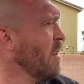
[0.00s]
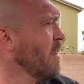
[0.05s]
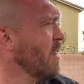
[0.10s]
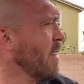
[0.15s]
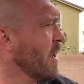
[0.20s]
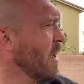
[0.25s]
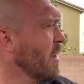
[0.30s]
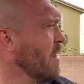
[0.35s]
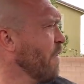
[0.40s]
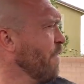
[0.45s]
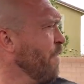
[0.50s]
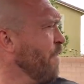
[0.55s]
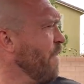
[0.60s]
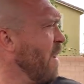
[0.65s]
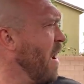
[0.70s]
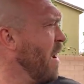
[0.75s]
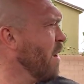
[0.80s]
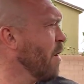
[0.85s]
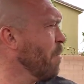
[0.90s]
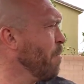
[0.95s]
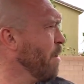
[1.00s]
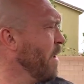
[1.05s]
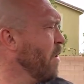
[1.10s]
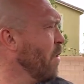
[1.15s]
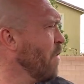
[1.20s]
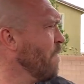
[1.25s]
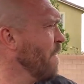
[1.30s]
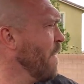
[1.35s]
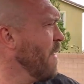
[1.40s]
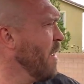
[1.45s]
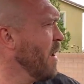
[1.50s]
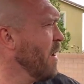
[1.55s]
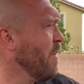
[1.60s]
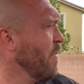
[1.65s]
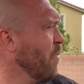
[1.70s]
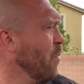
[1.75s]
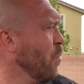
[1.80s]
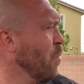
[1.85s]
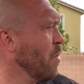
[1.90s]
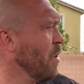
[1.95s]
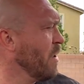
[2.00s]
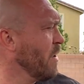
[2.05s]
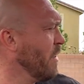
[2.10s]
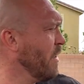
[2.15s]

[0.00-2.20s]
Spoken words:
I got the fire pit over there, the wood,